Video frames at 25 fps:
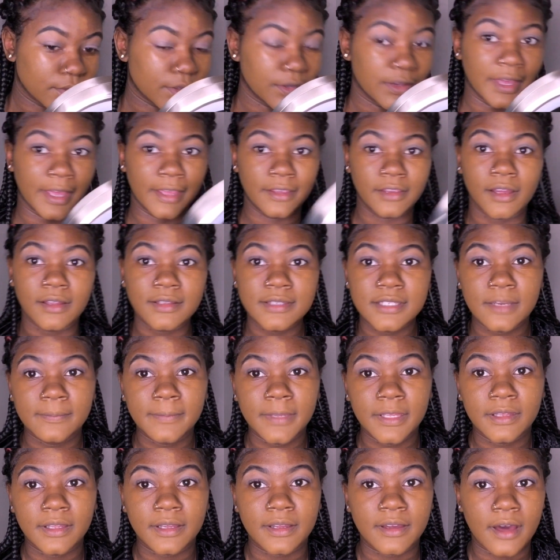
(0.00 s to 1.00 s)
Okay, y'all tell me
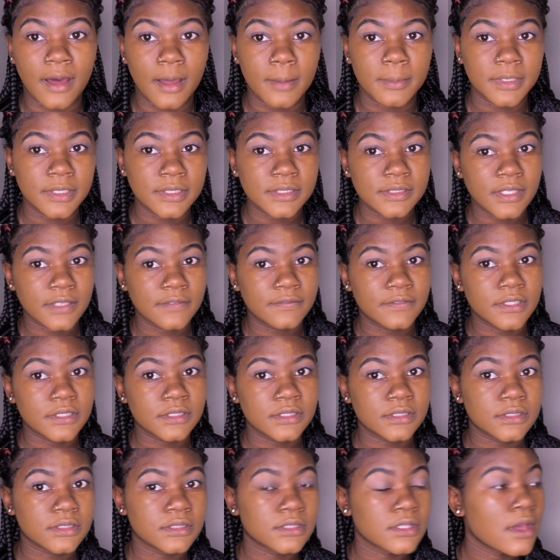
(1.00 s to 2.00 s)
in the comments if this
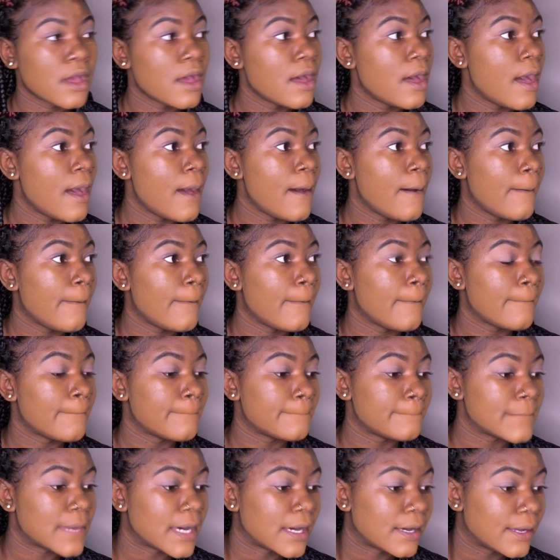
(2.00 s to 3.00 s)
is
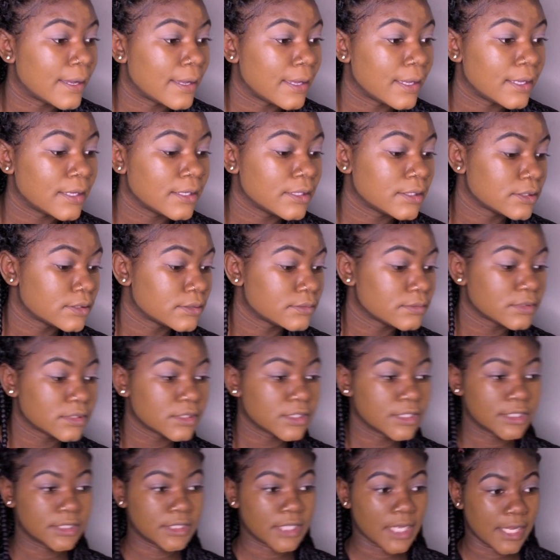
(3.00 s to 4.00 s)
my
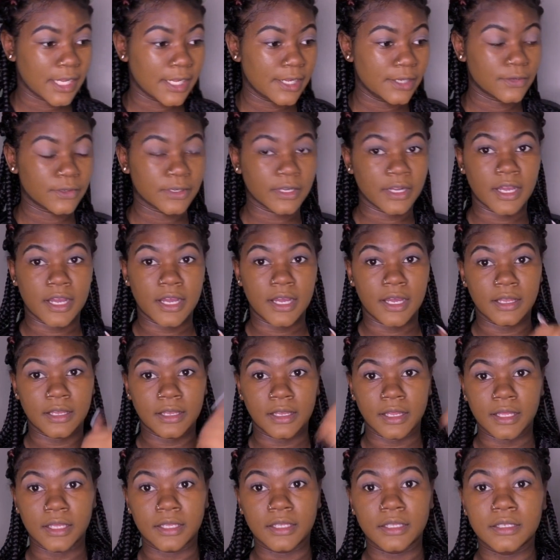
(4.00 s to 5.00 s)
shade or not,
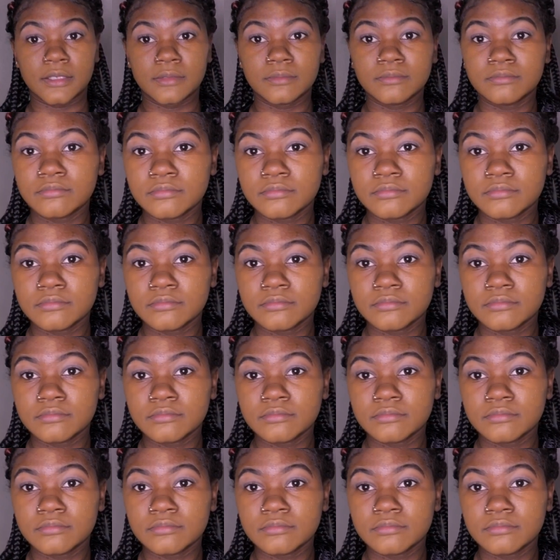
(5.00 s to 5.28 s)
like